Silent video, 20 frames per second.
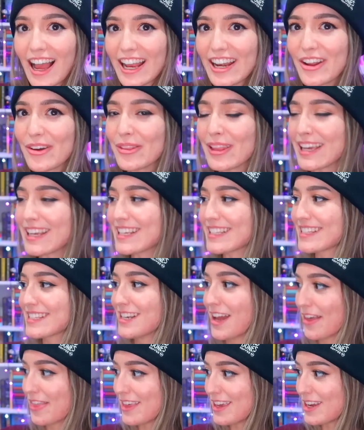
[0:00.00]
I know like it's
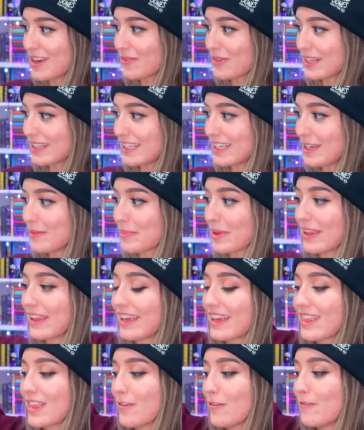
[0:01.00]
nothing really, but
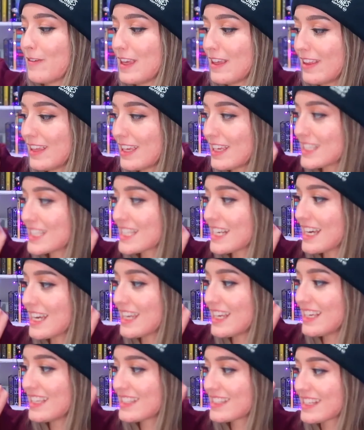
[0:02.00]
like the feeling is
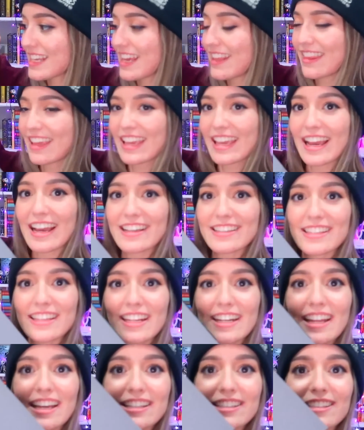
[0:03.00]
nice, and like it has like
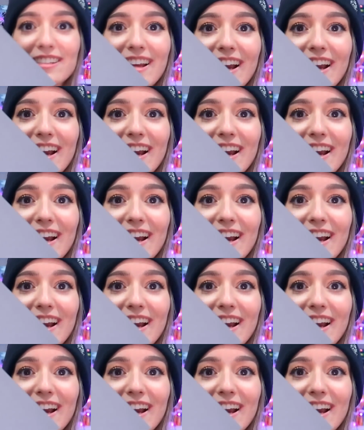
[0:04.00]
a nice